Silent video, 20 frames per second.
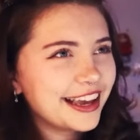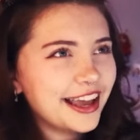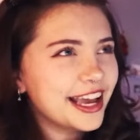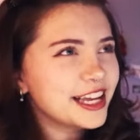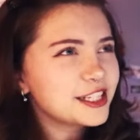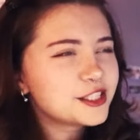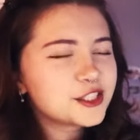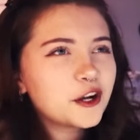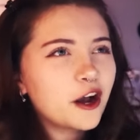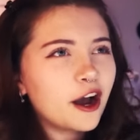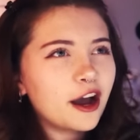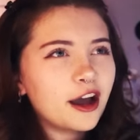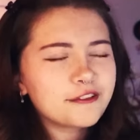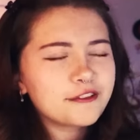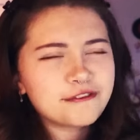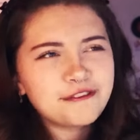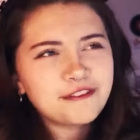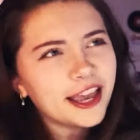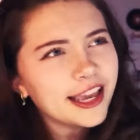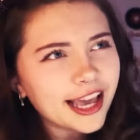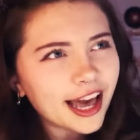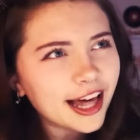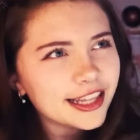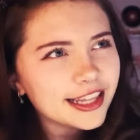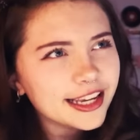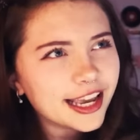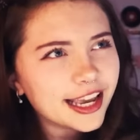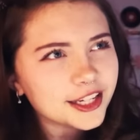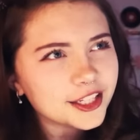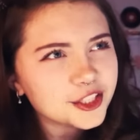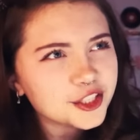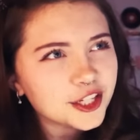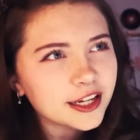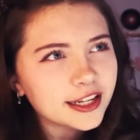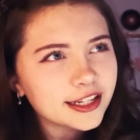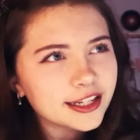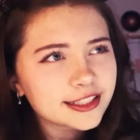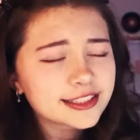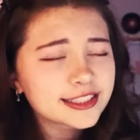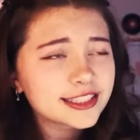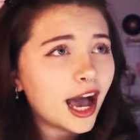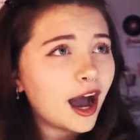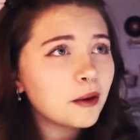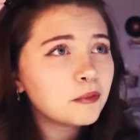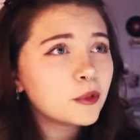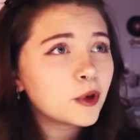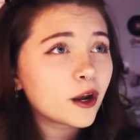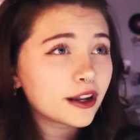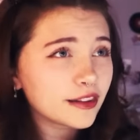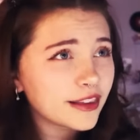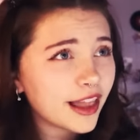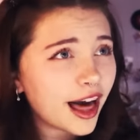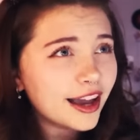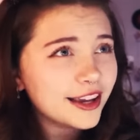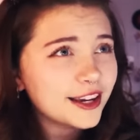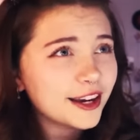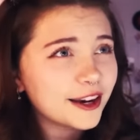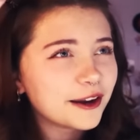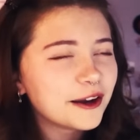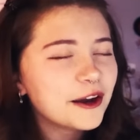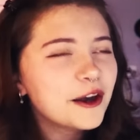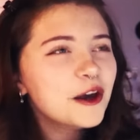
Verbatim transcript: It's not fake allegations. I'm not a liar.